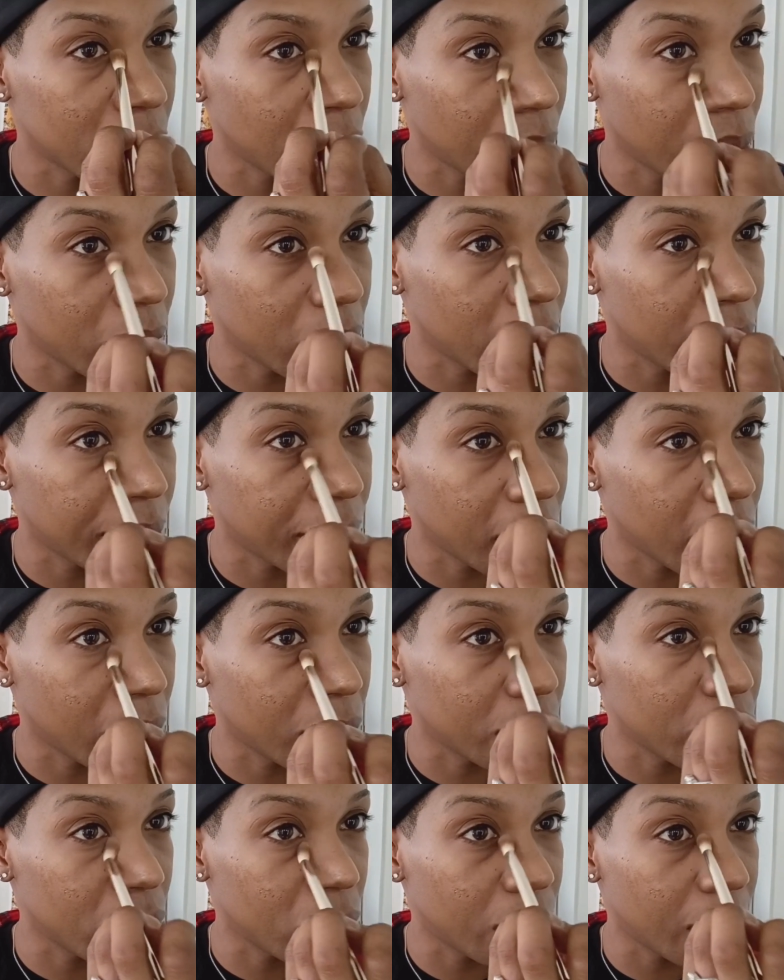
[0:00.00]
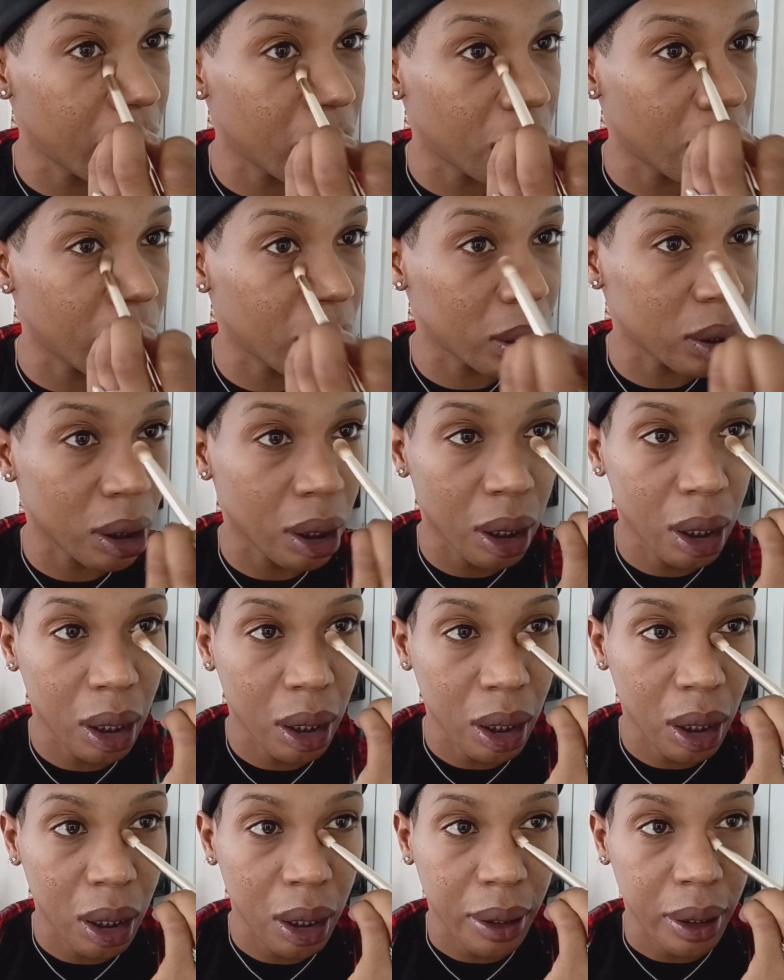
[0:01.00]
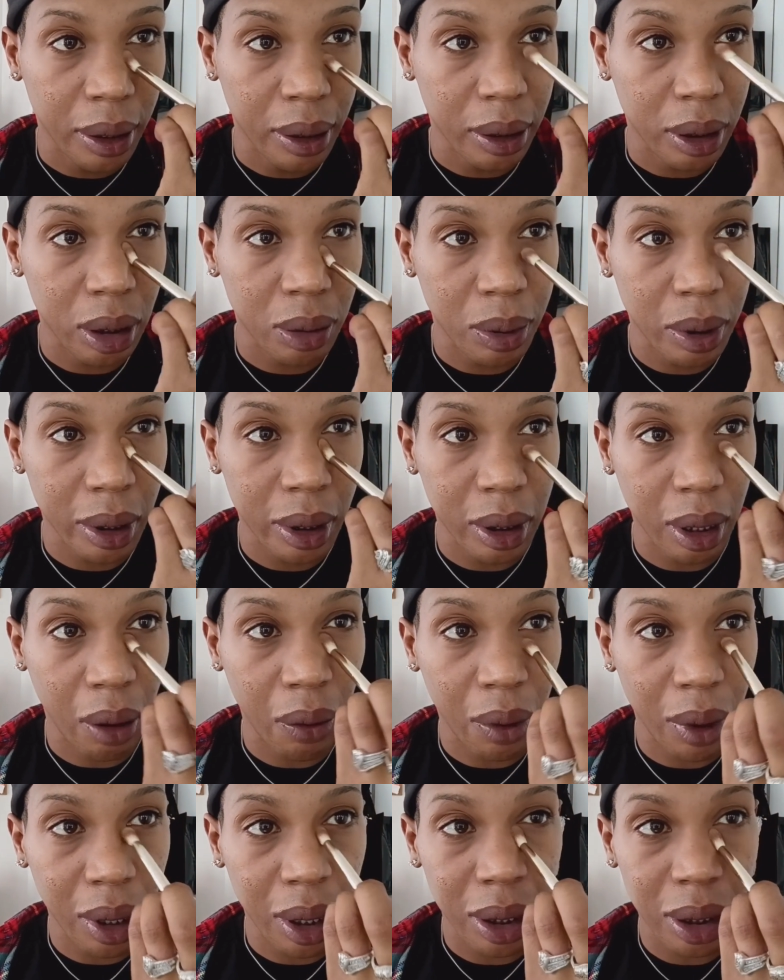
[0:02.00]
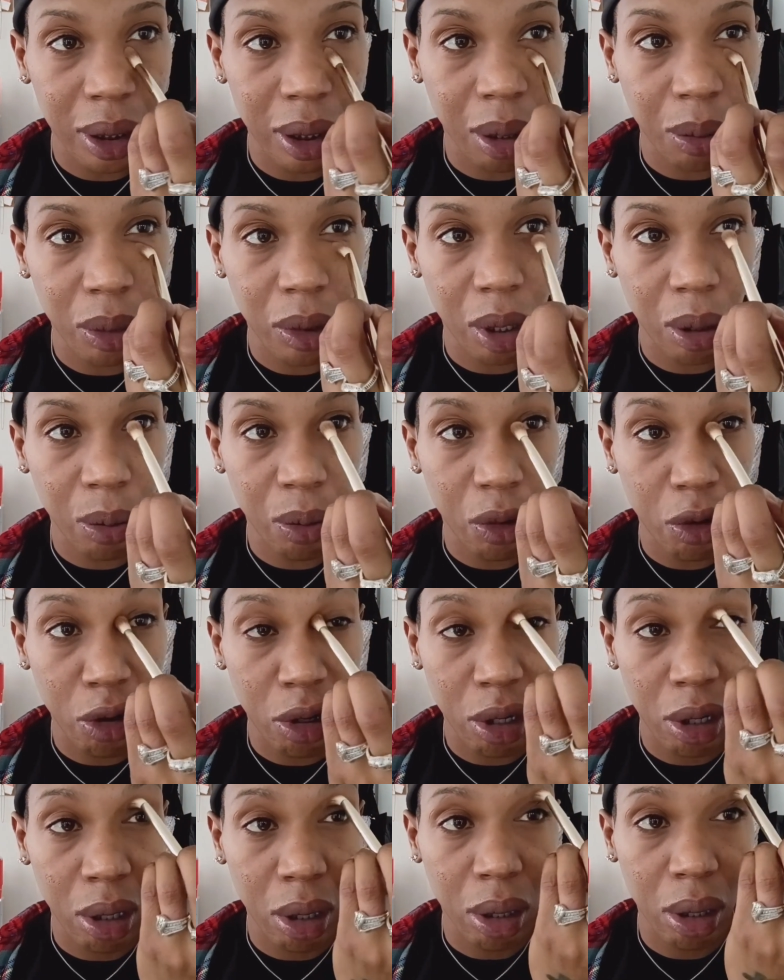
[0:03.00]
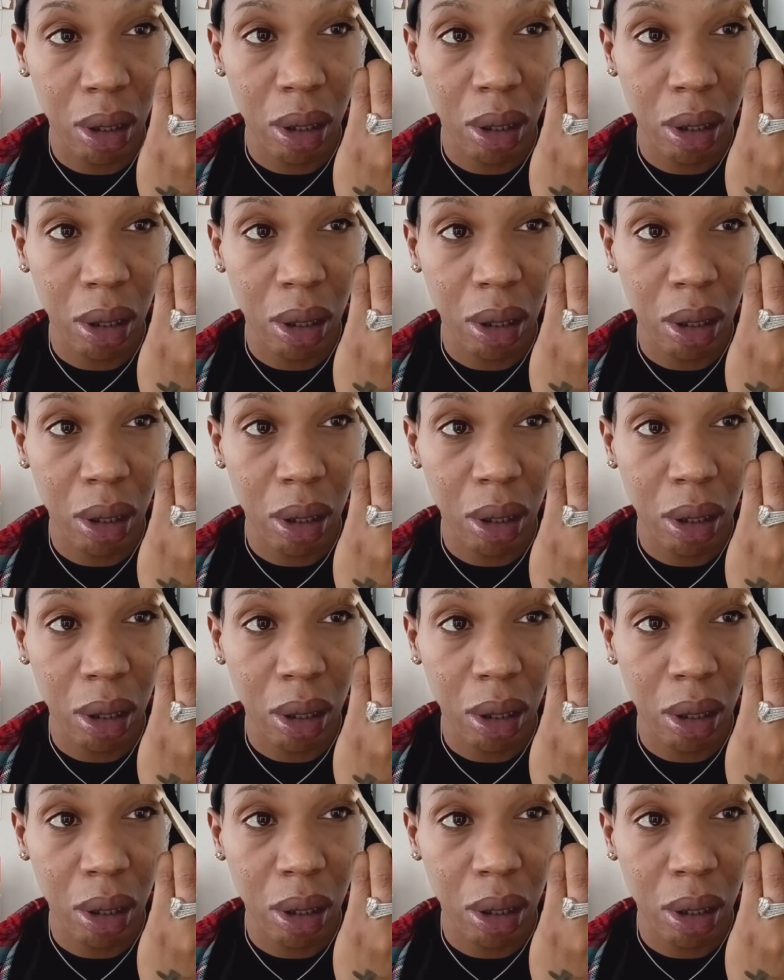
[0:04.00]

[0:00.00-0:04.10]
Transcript: believe. Their dual powder brush. Just because I wanted something more